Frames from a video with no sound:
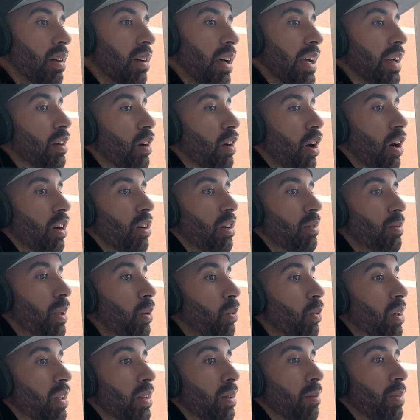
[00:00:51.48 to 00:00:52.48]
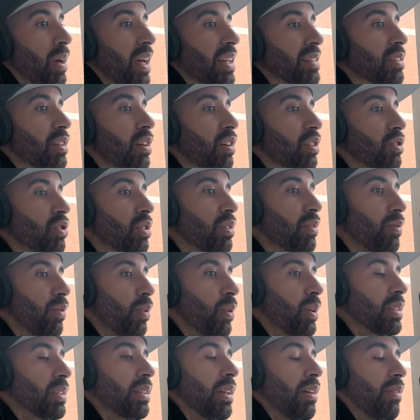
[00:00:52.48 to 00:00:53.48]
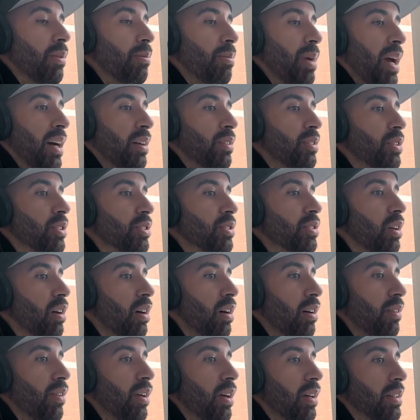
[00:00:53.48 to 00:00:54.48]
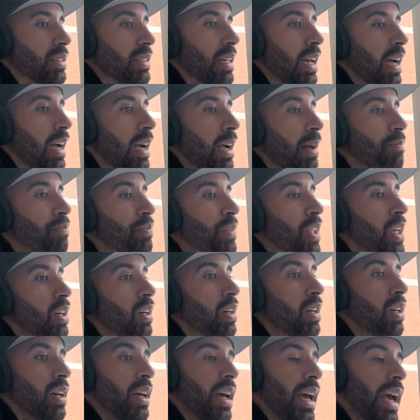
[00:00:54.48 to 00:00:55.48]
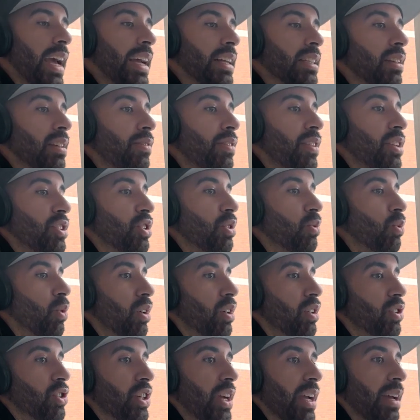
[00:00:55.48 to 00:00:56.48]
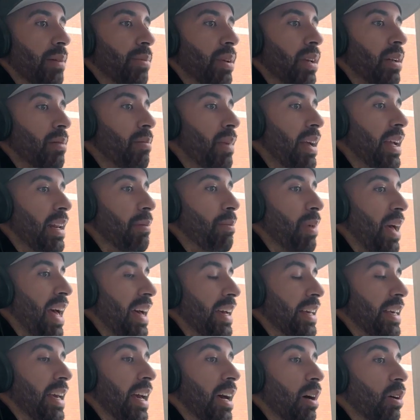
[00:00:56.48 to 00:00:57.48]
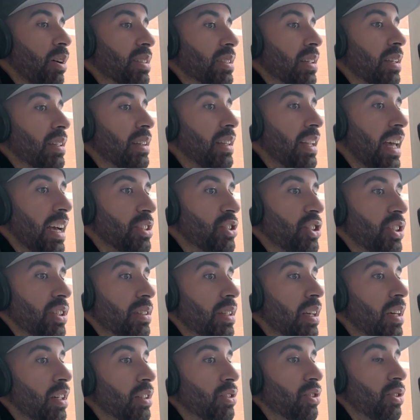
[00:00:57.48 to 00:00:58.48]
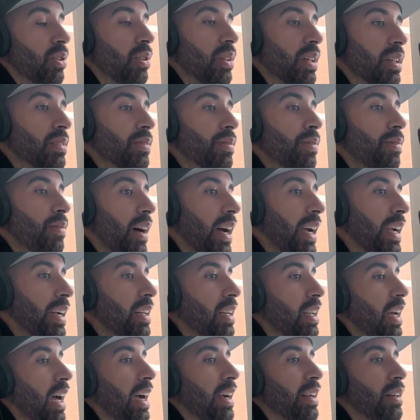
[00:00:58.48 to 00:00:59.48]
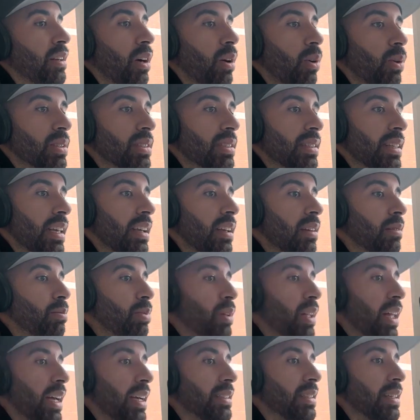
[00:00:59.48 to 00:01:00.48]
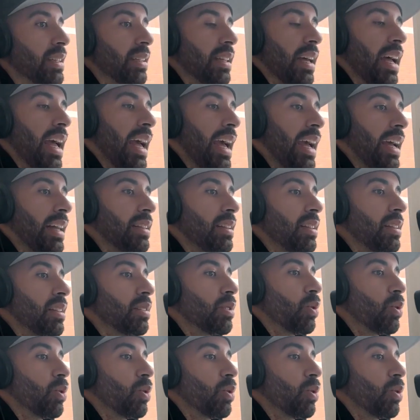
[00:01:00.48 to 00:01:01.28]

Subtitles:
and arguably one of the best 147 pounders of all time. Eight division world champion Manny Pacquiao is a legend. So this fight, I know it's taking place at the end in the